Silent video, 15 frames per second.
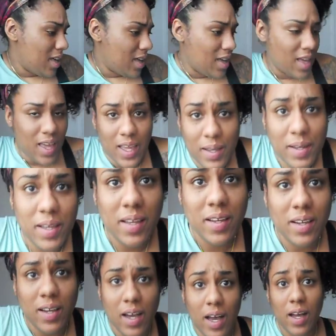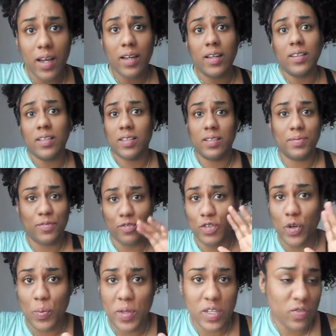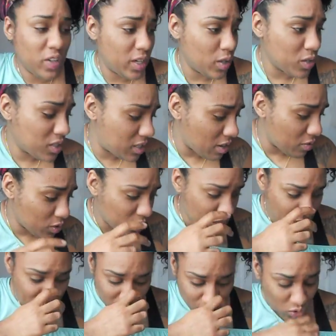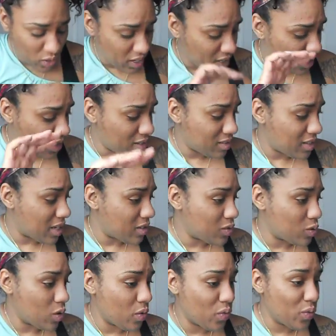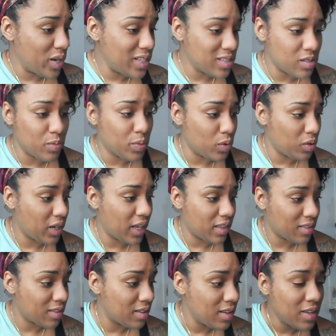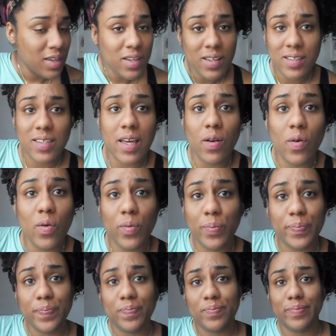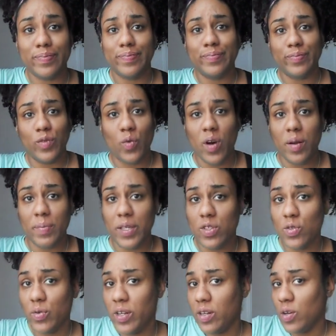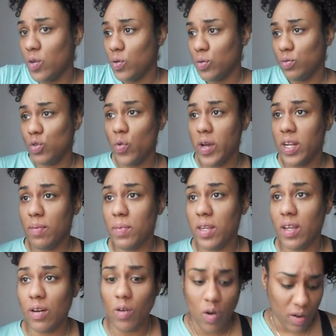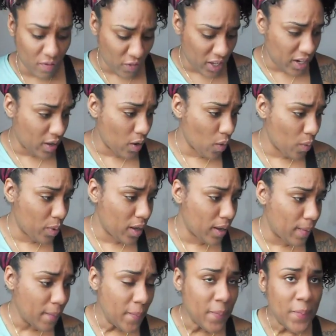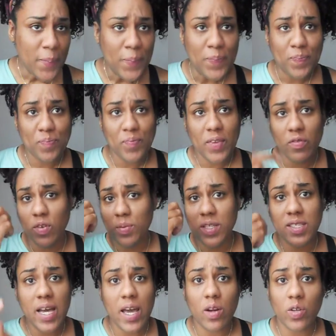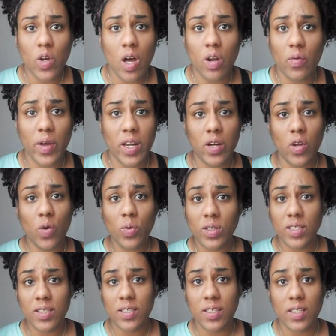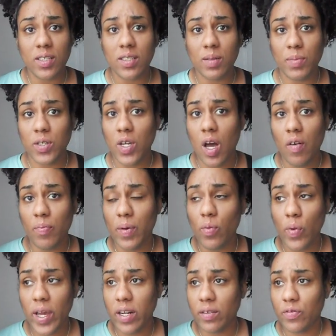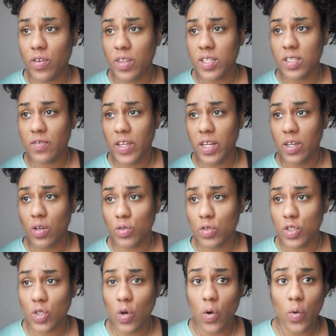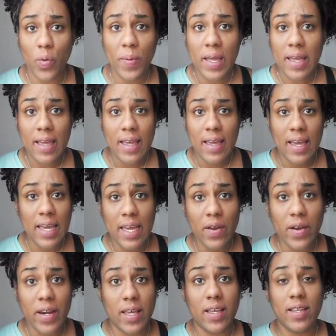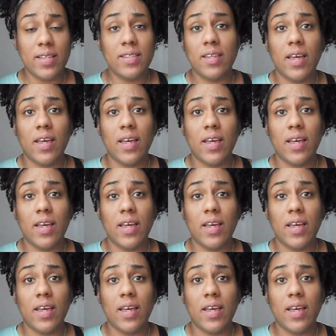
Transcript: Hey, I filmed this video several times. I'm trying to get it down to a reasonable length because I don't want to be doing no 20-minute long video. But from the title, y'all already know what this is. Some of y'all have been waiting for this video, so here it is.